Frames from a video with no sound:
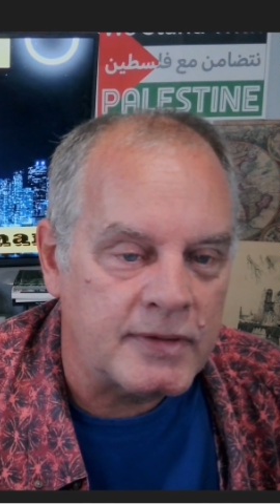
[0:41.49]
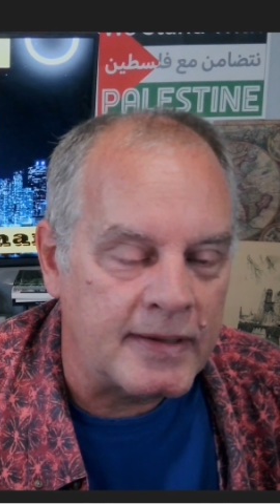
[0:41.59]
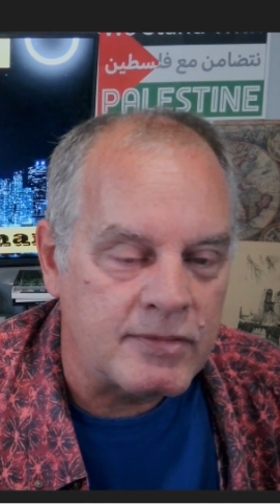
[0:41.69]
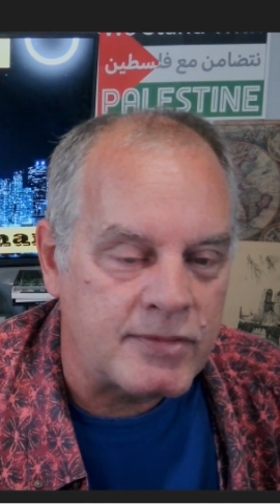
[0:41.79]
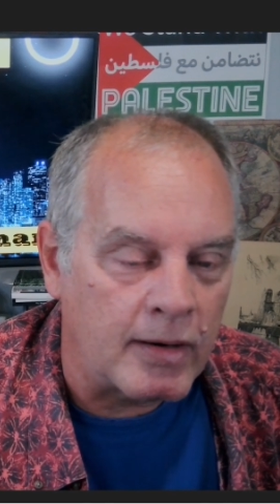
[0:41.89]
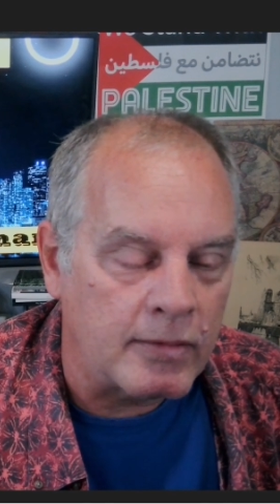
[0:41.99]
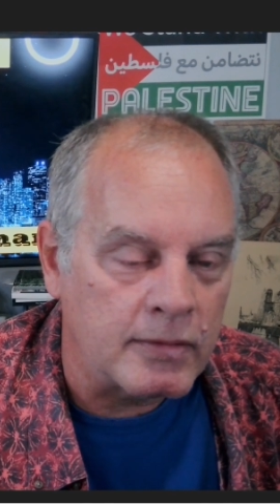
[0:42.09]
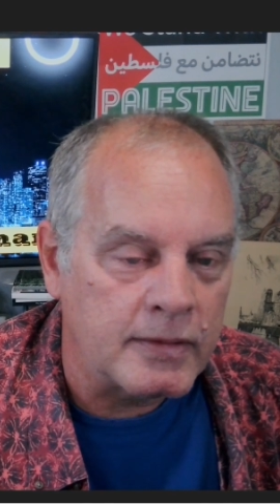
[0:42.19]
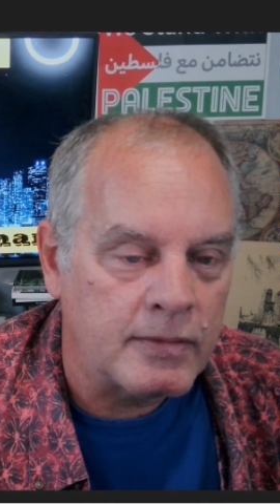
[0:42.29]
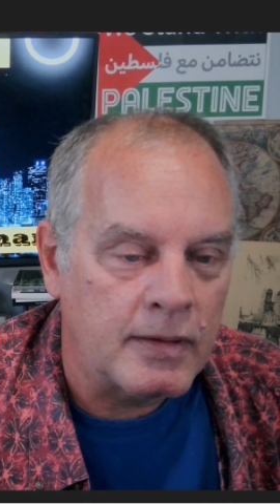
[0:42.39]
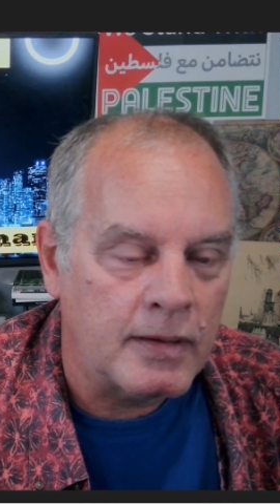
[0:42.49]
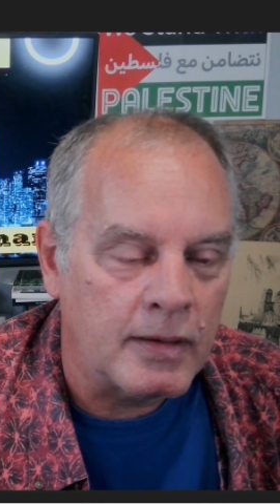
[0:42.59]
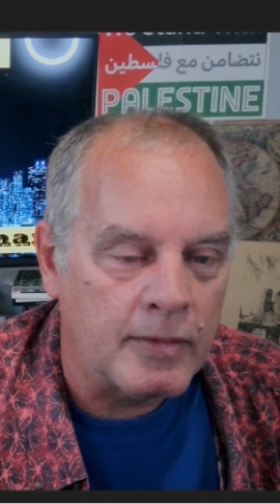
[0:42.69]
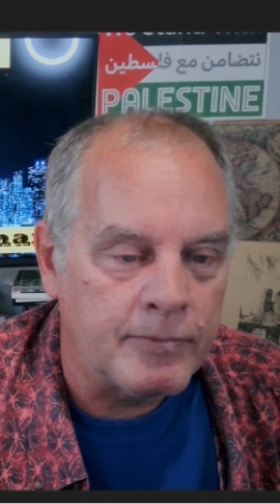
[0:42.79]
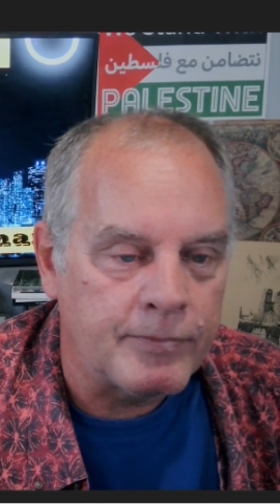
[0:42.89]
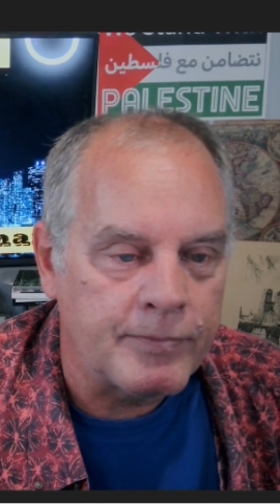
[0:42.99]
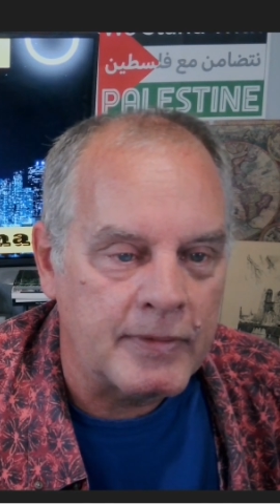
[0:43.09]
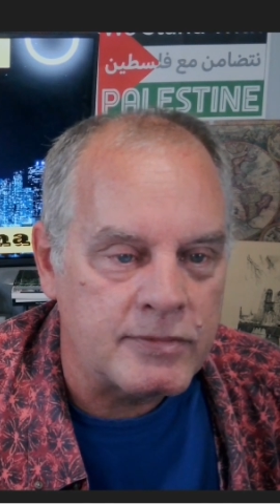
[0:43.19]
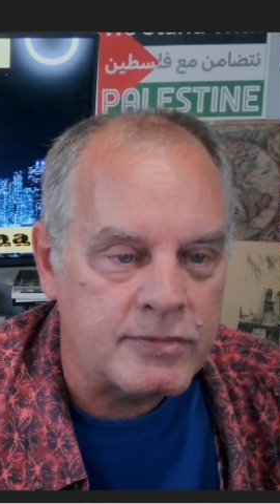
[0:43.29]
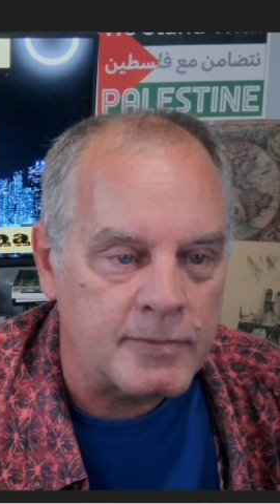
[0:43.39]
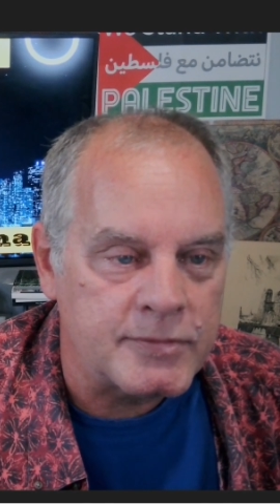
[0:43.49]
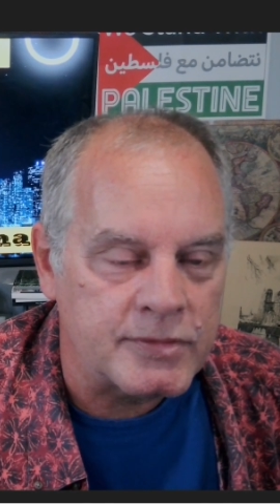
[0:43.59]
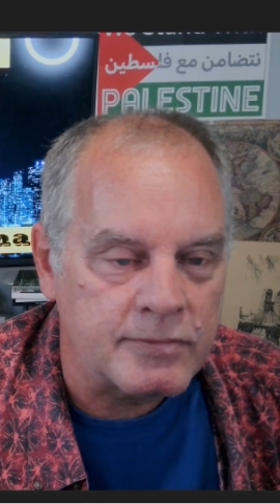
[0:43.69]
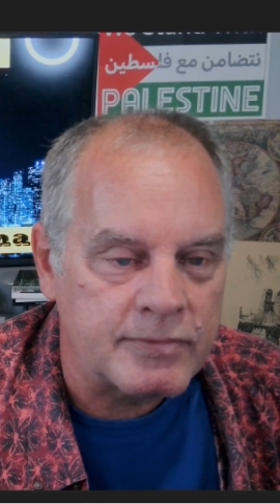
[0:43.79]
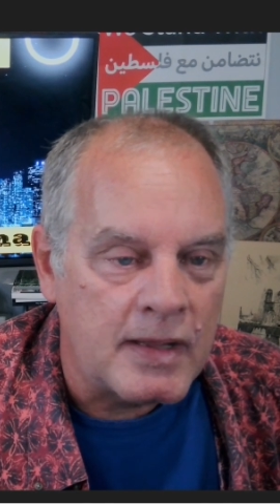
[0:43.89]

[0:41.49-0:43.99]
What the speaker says: entirely in terms of